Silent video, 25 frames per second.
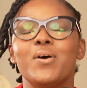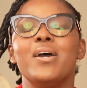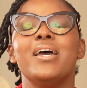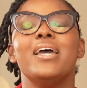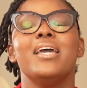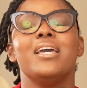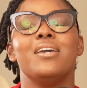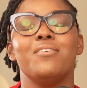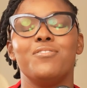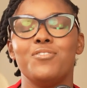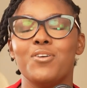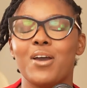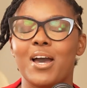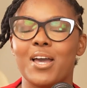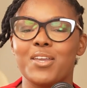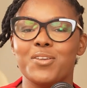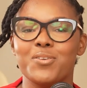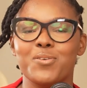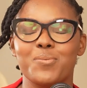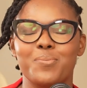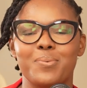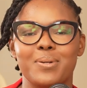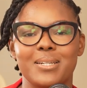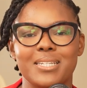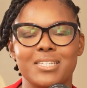If you are
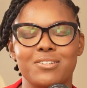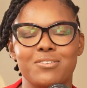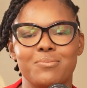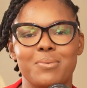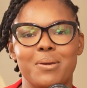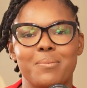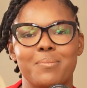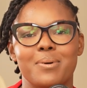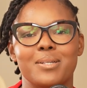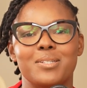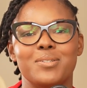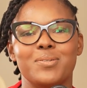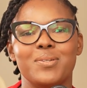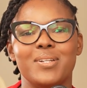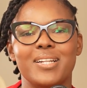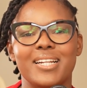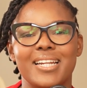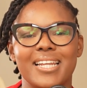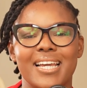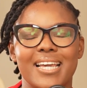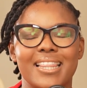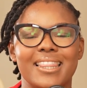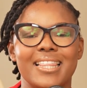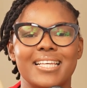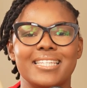new, please remember to
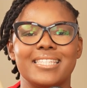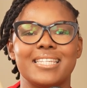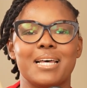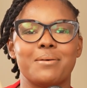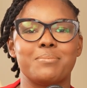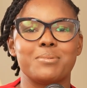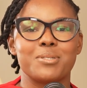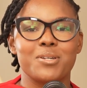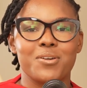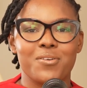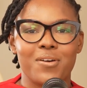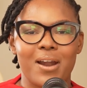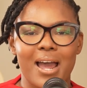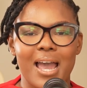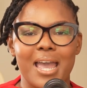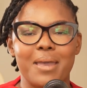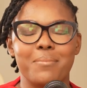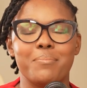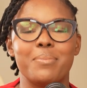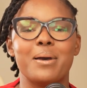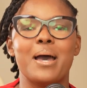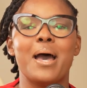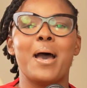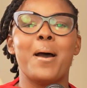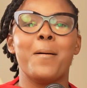click the
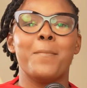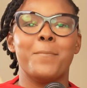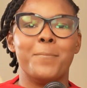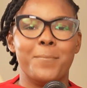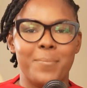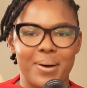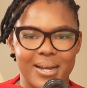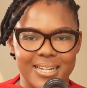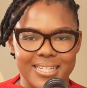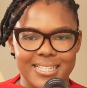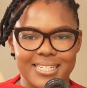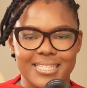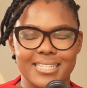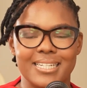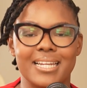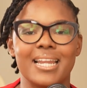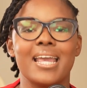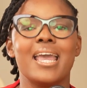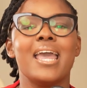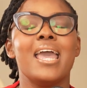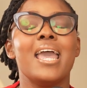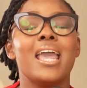subscribe button.